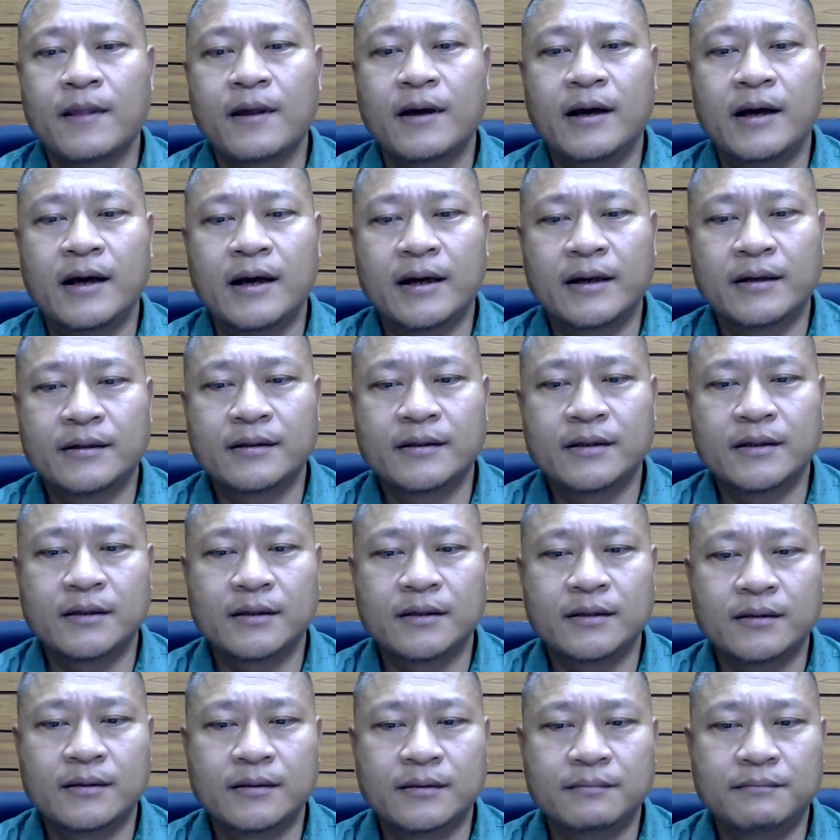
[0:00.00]
and
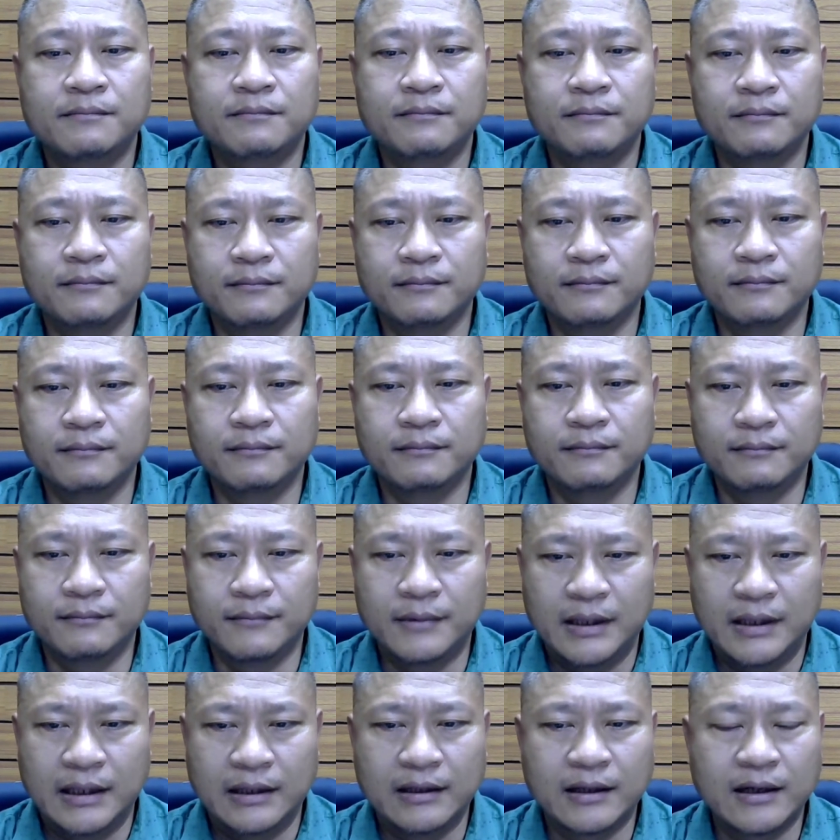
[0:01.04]

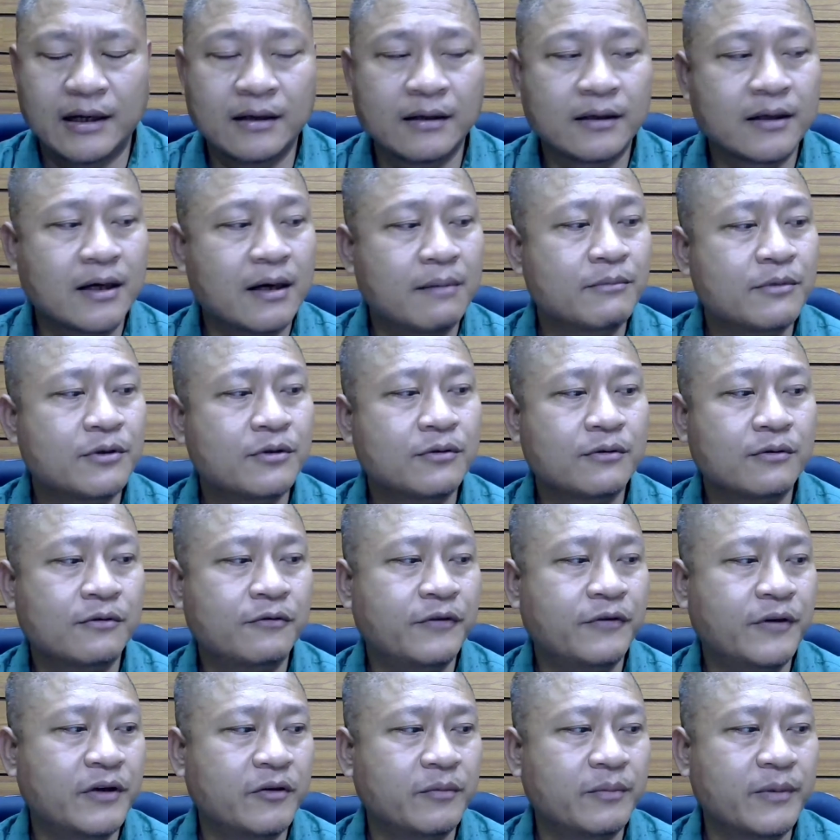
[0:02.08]
I'll come to a
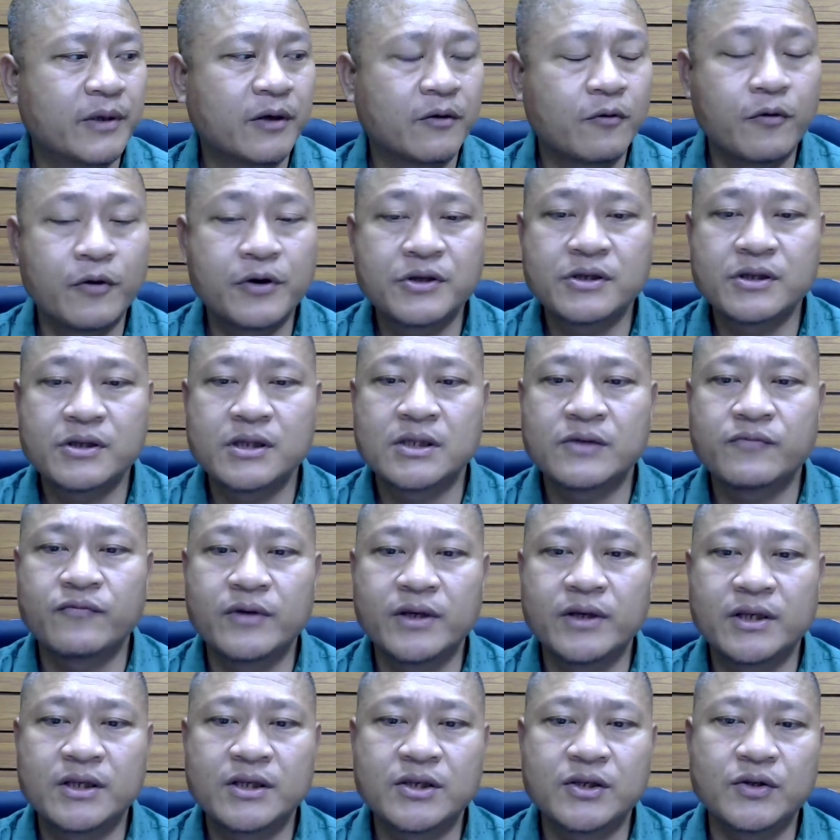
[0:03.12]
few of the questions
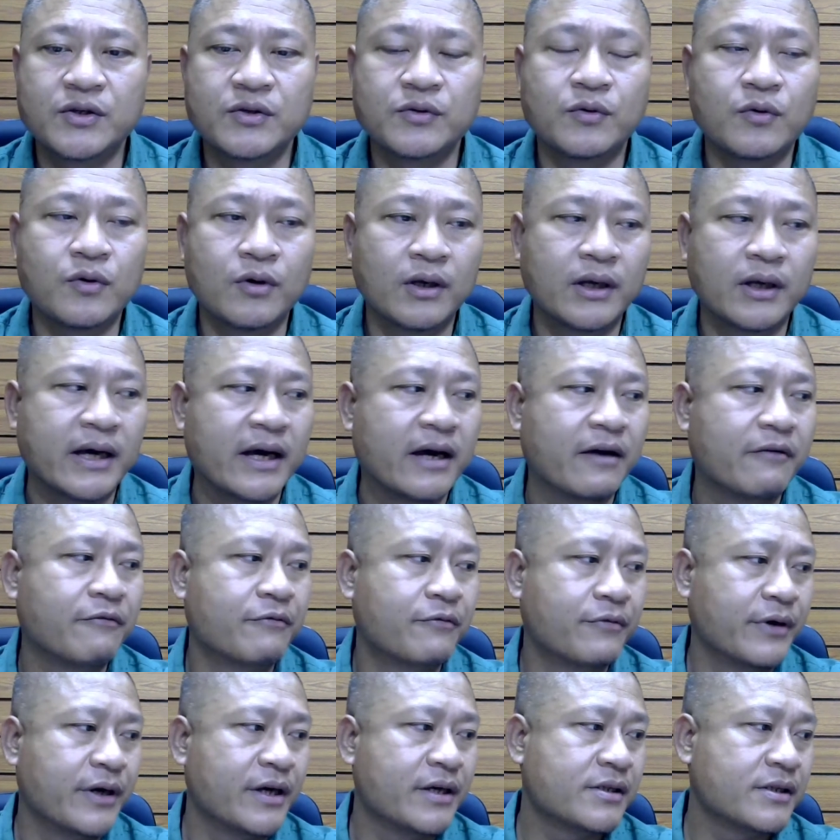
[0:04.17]
which you all have
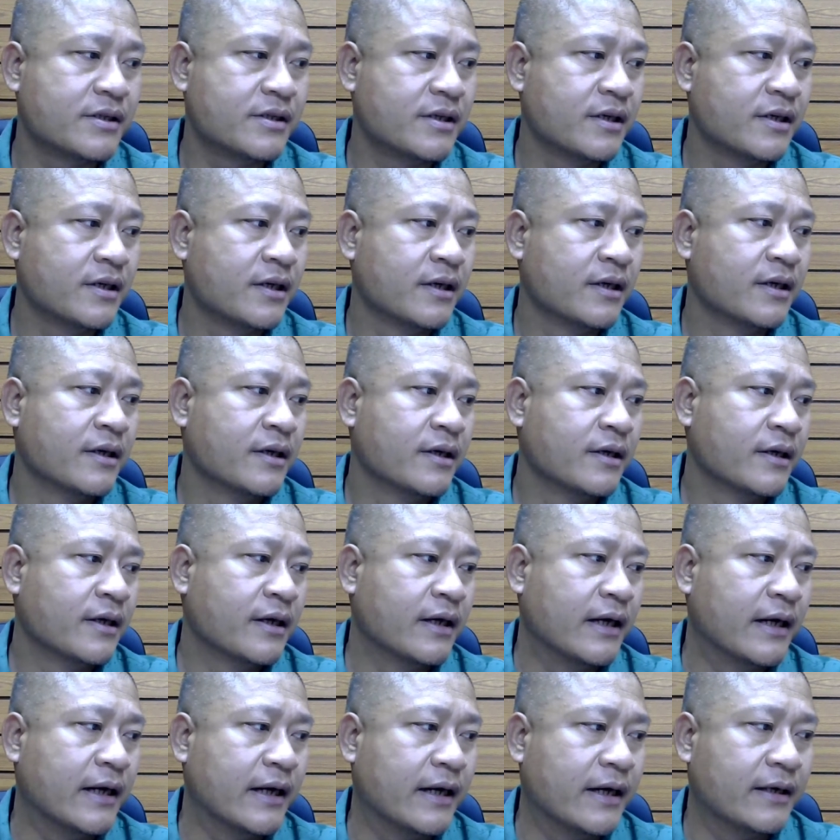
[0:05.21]
raised,
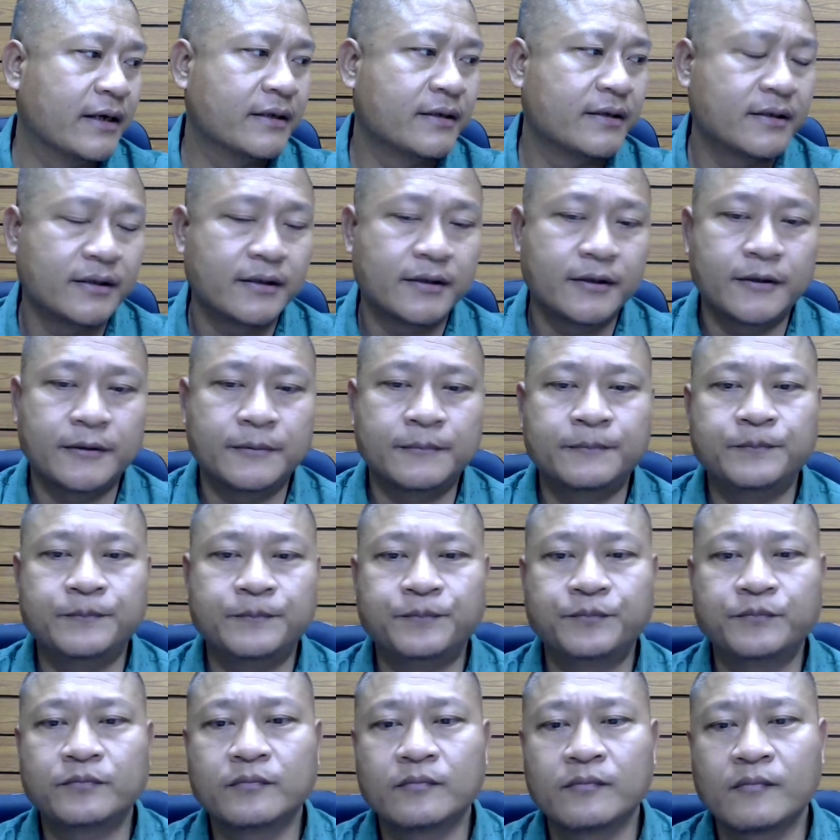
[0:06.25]
and
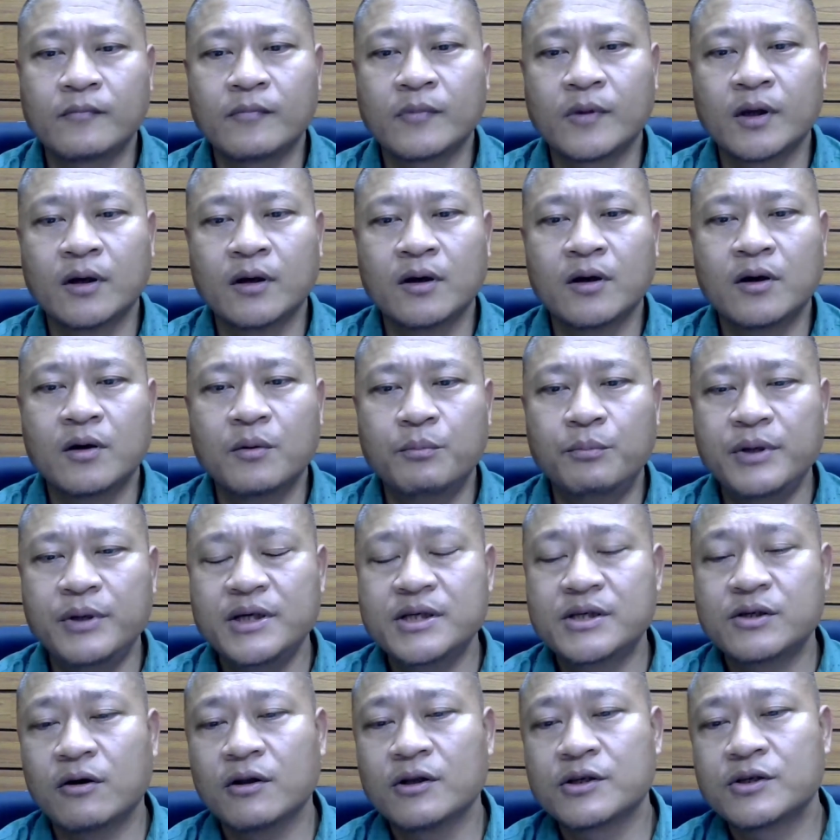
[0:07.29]

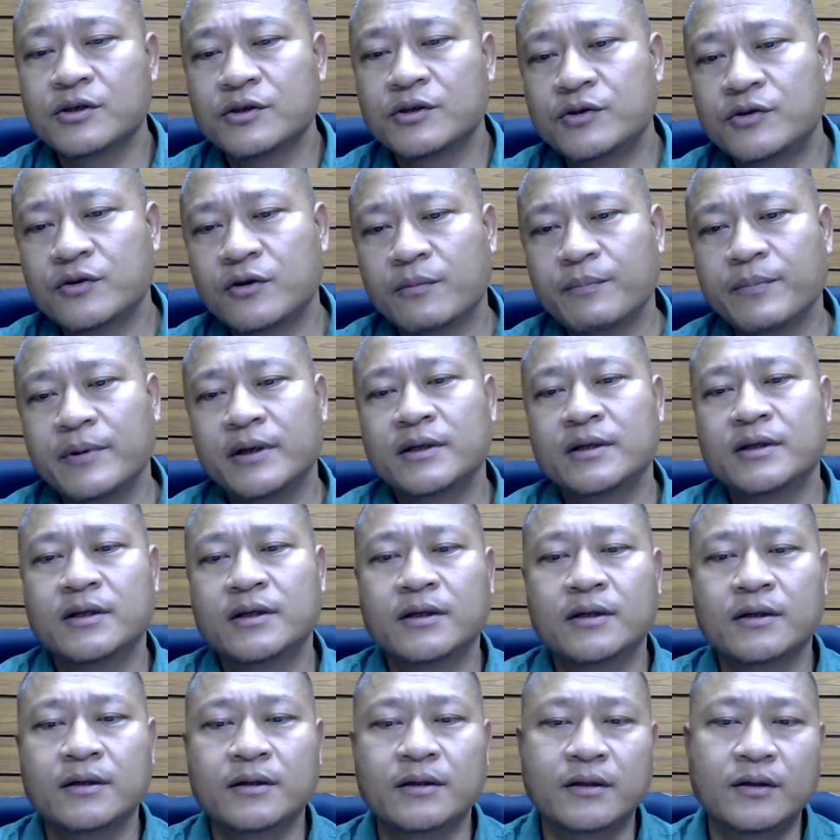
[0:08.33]
please also drop in
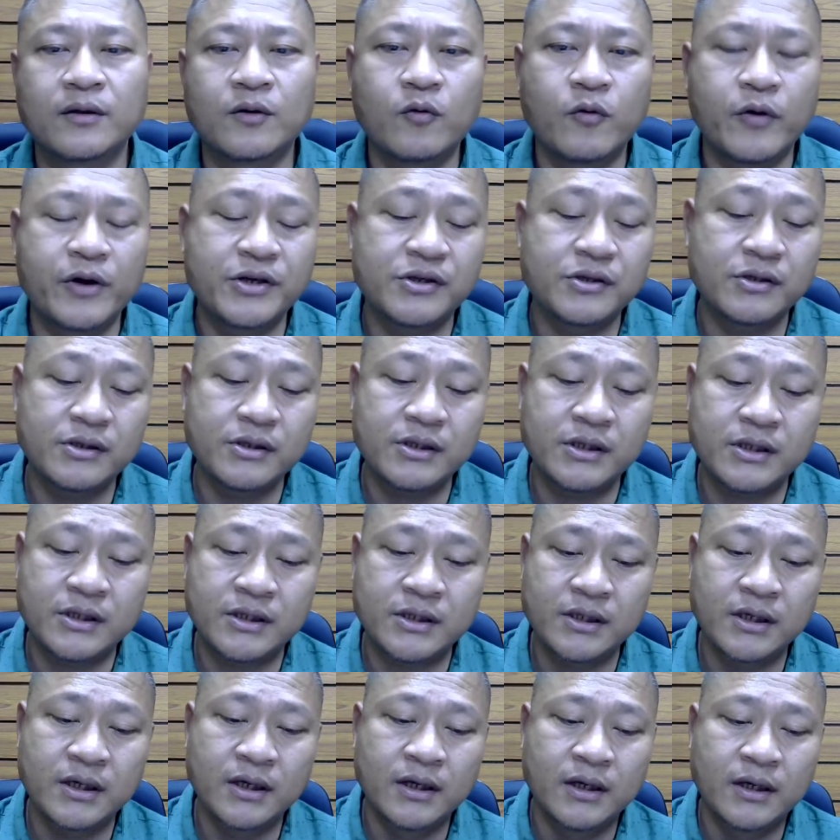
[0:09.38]
the
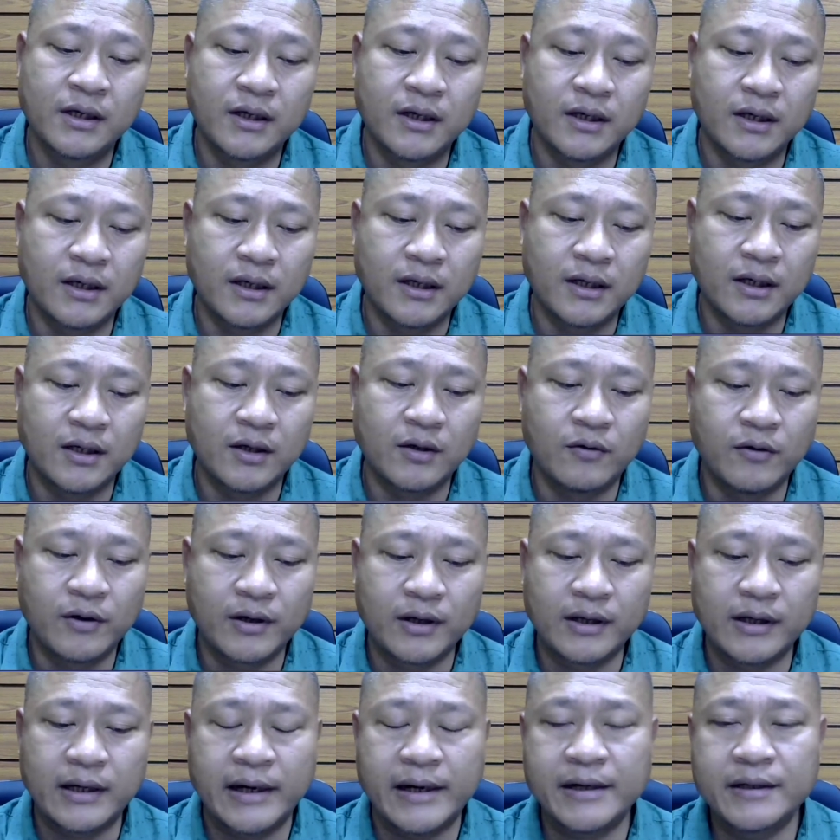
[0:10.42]
questions
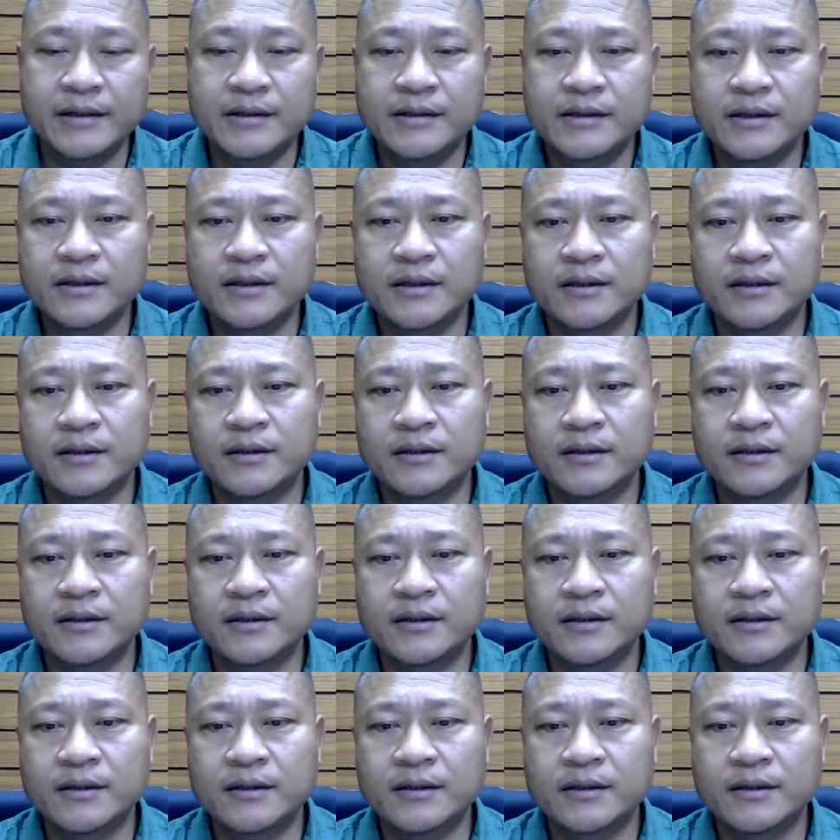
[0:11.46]
online.